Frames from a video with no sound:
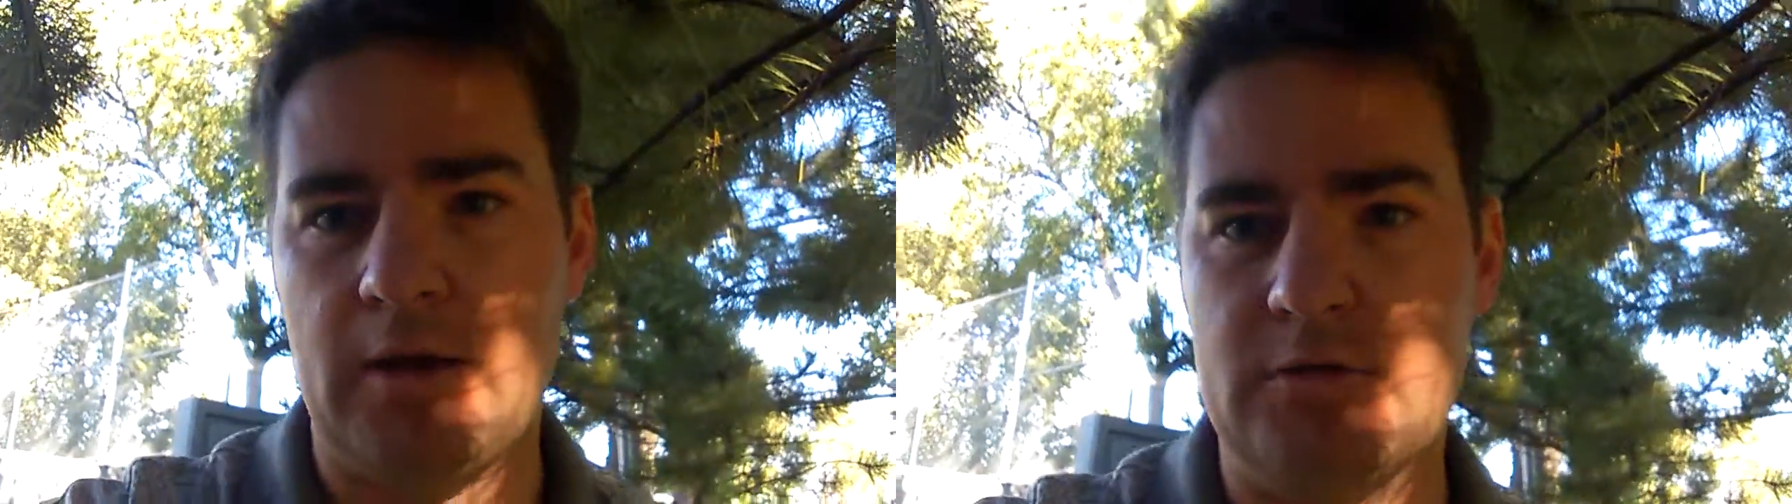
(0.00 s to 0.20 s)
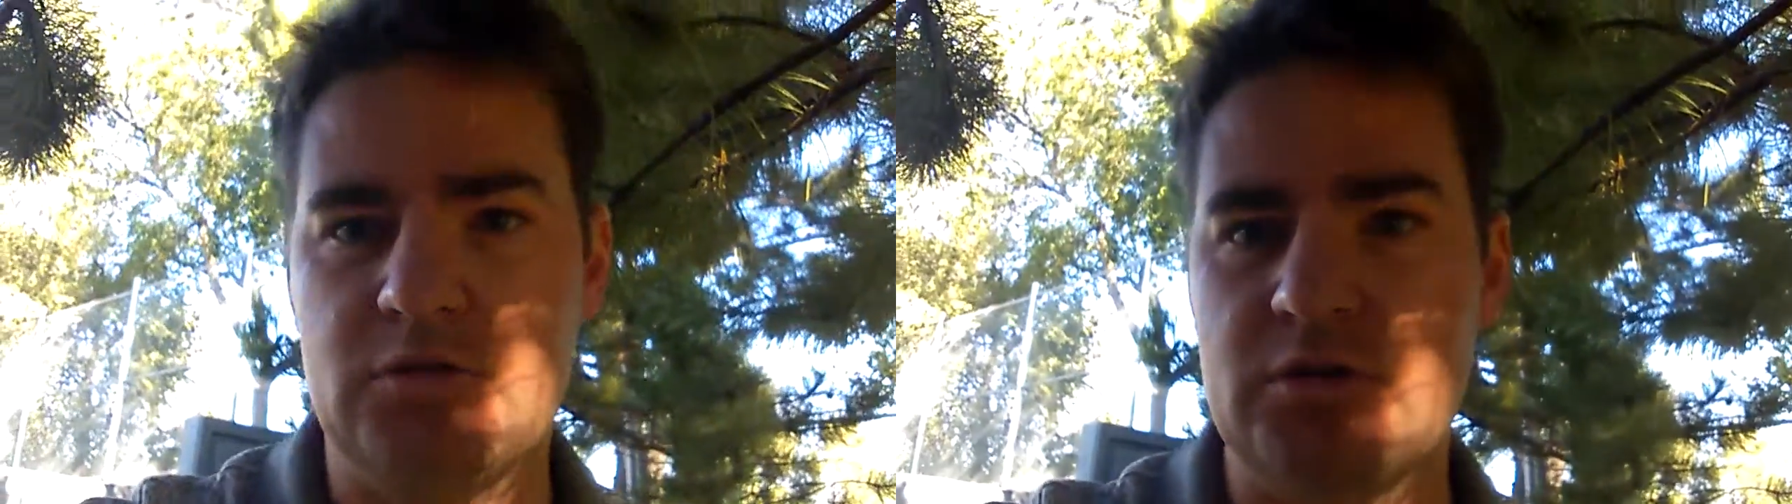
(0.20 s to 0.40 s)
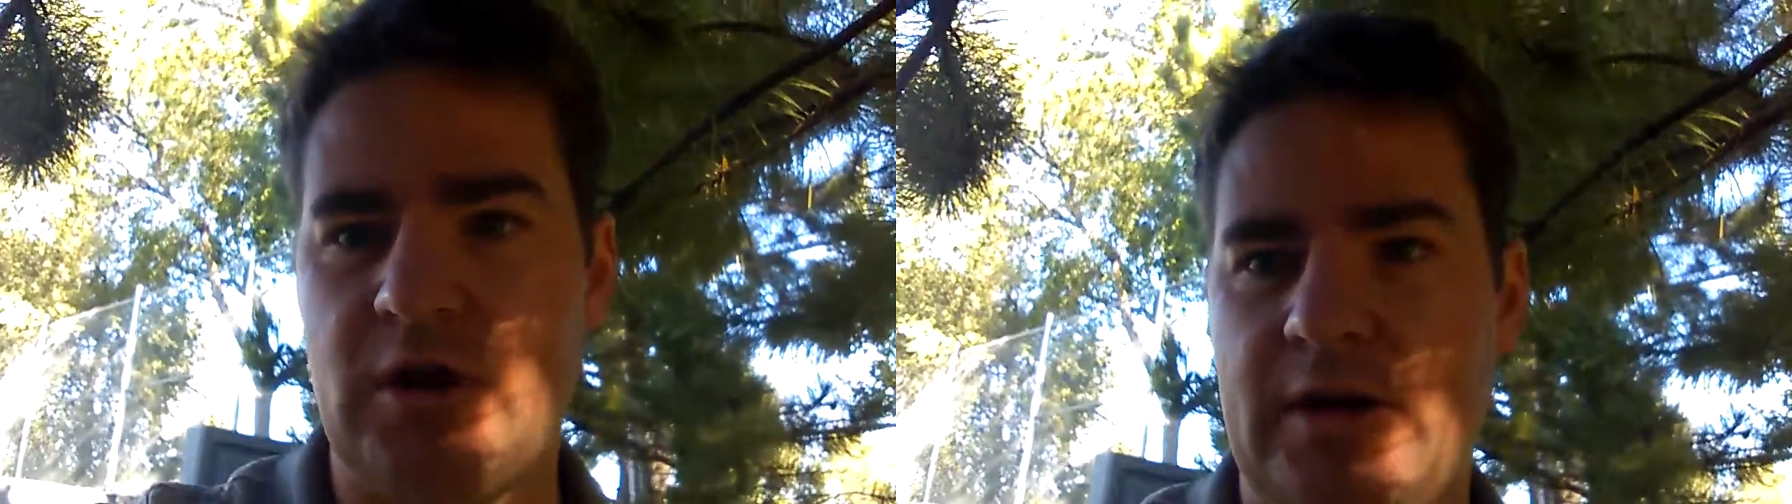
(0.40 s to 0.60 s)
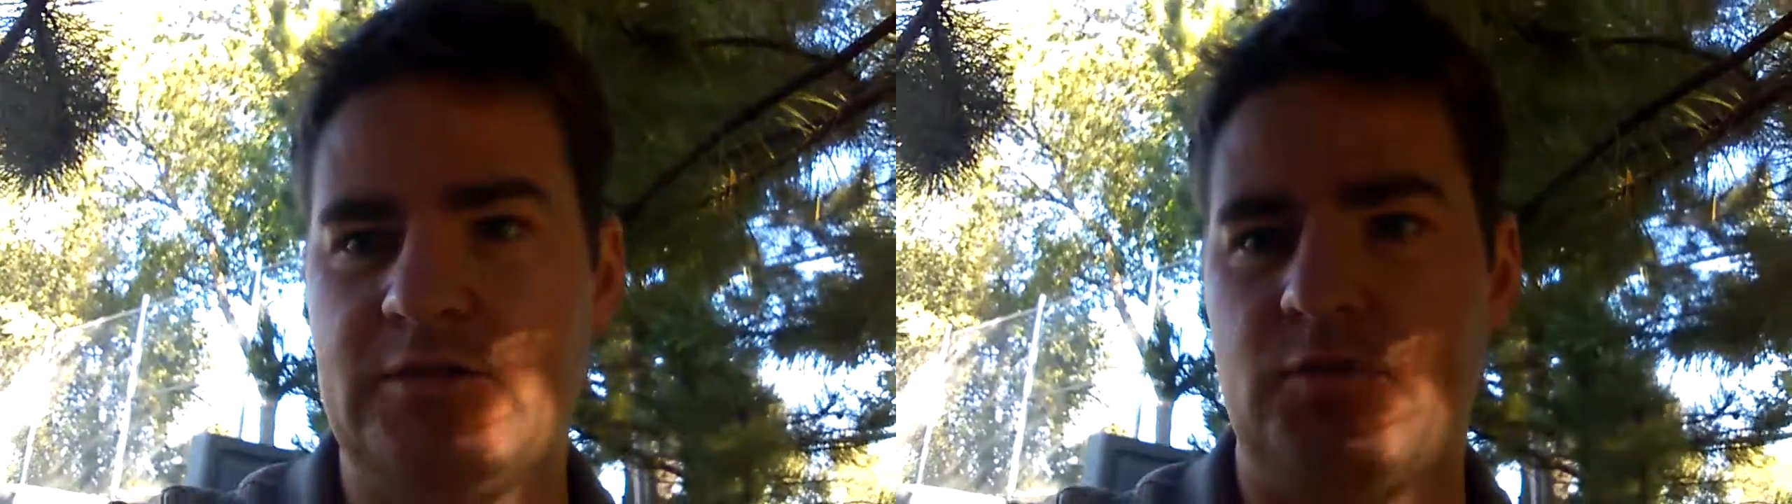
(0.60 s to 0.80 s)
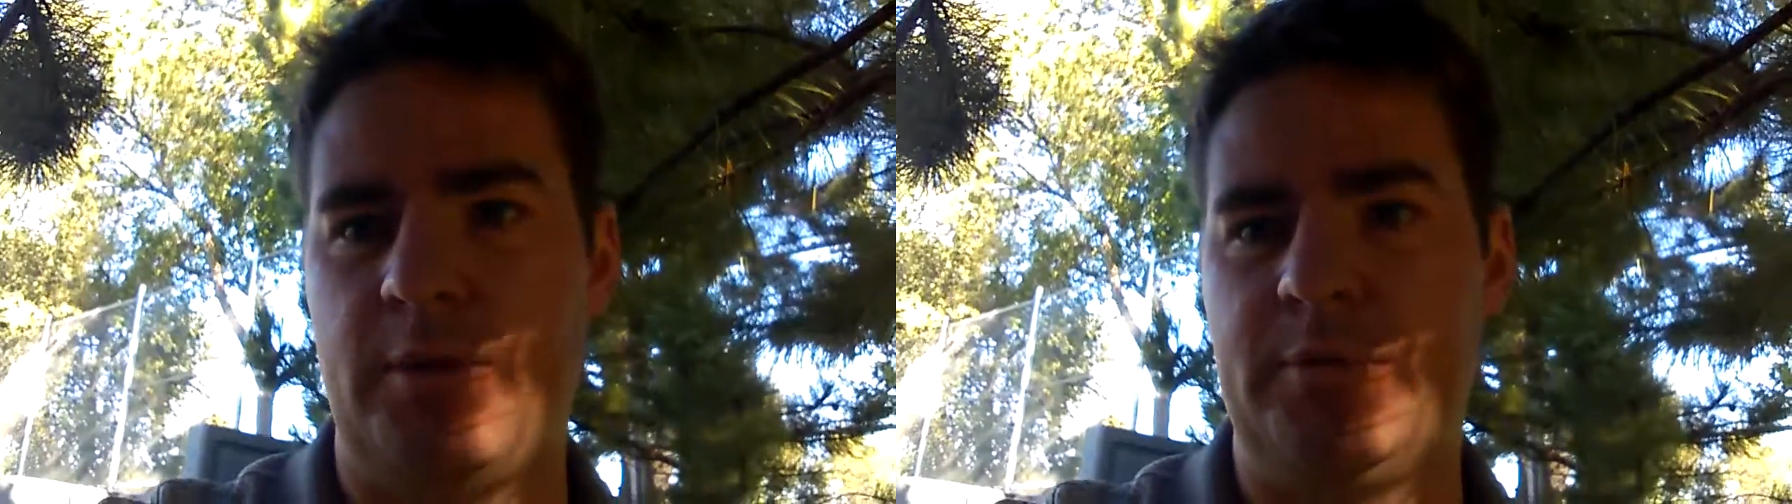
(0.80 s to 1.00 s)
certain
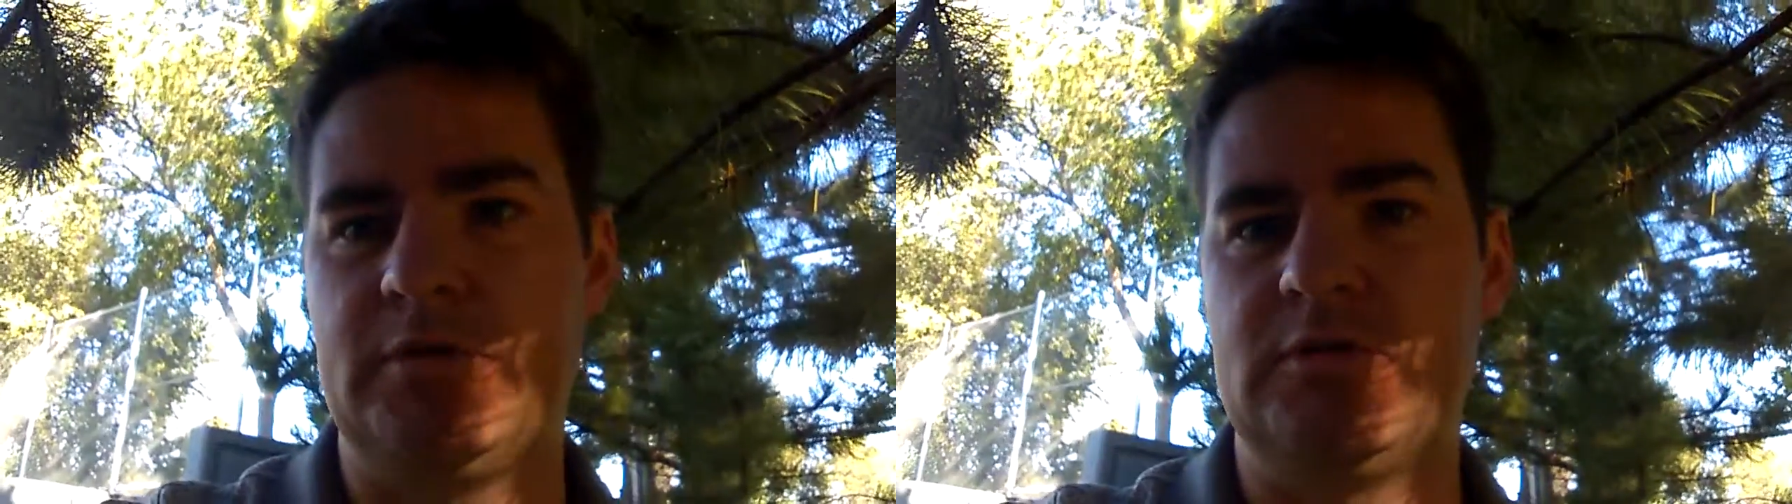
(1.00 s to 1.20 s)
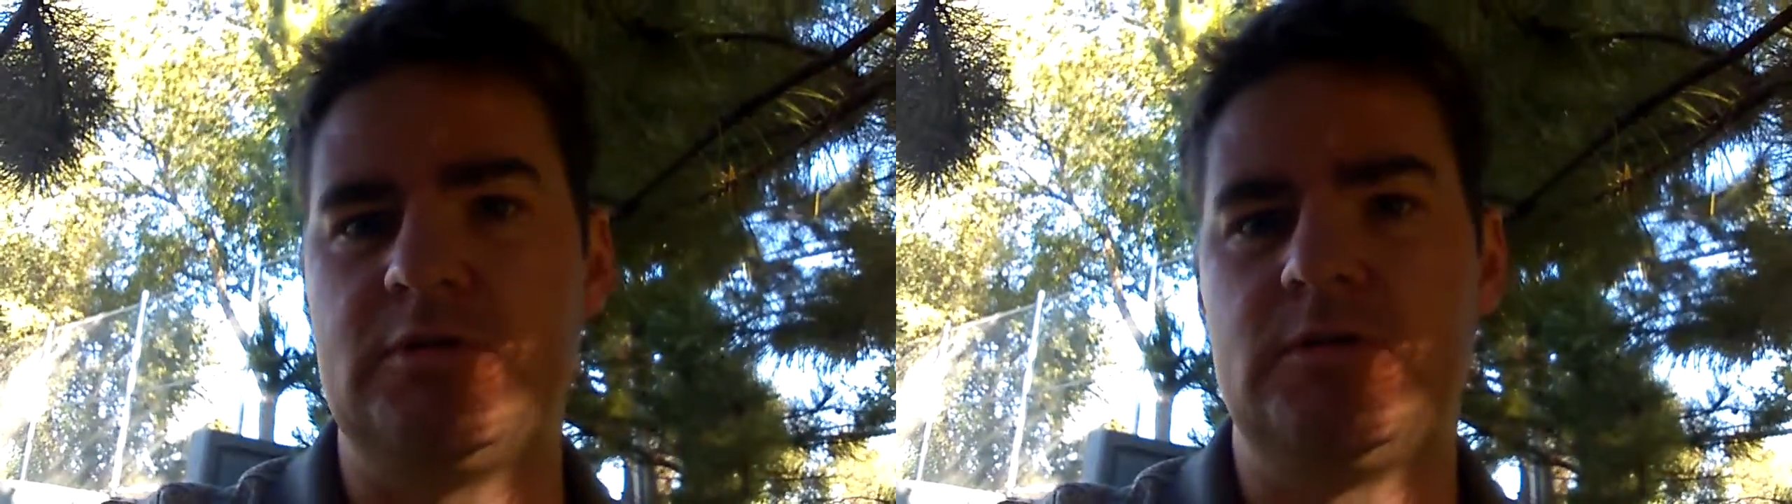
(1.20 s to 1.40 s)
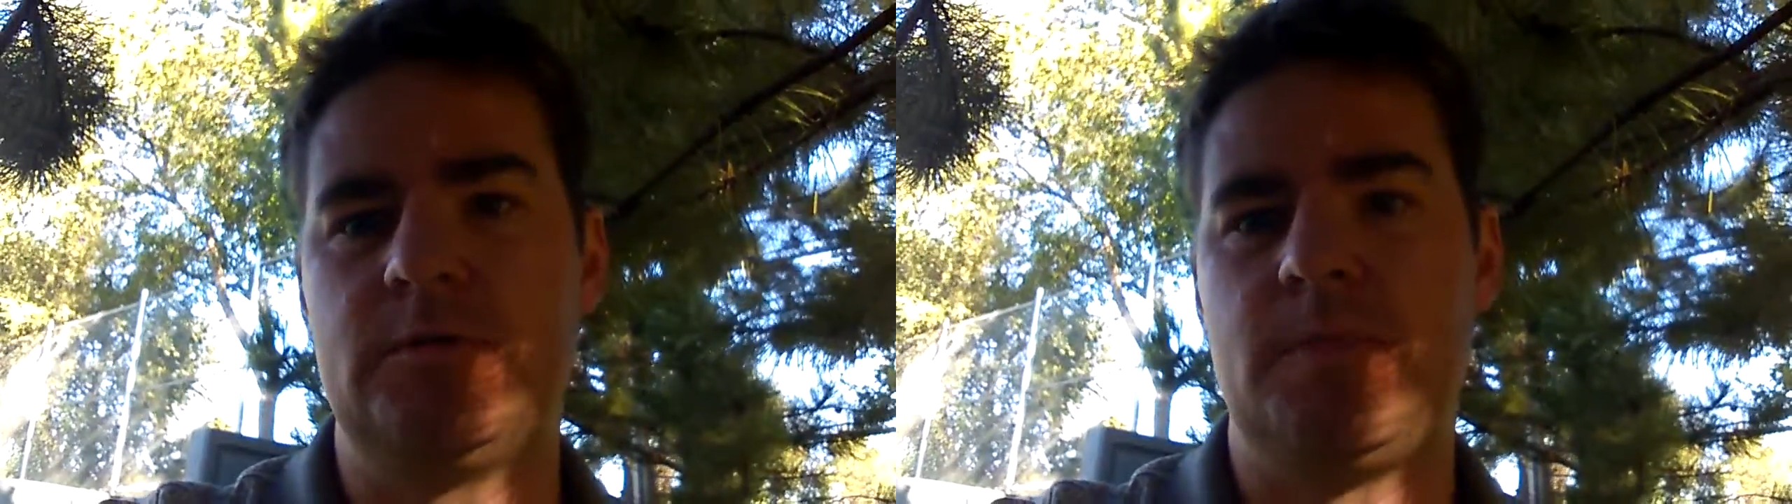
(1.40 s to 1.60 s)
kinds of weapons,